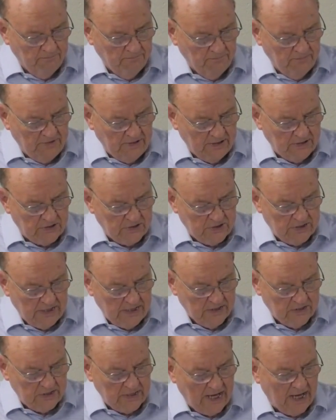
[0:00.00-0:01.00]
this
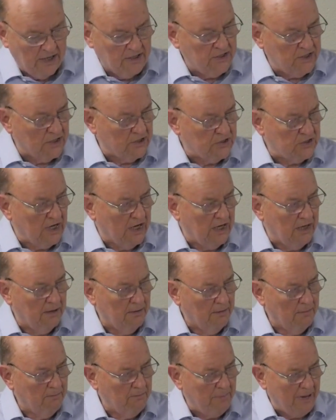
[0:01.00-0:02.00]
is not just a
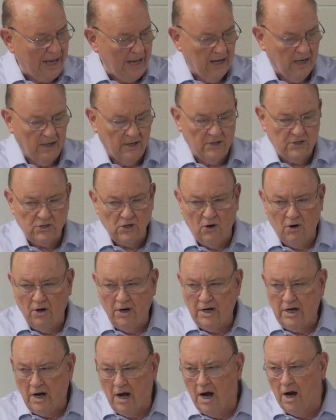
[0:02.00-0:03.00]
balance or
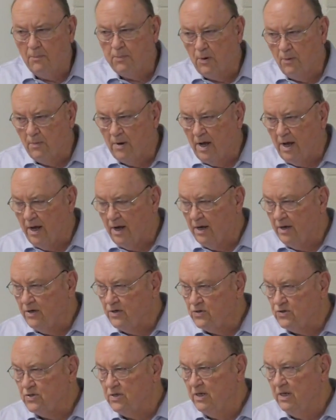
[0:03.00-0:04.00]
a
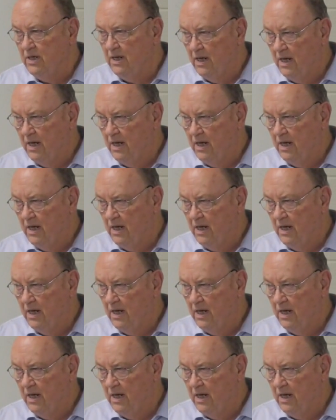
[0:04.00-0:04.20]
compromise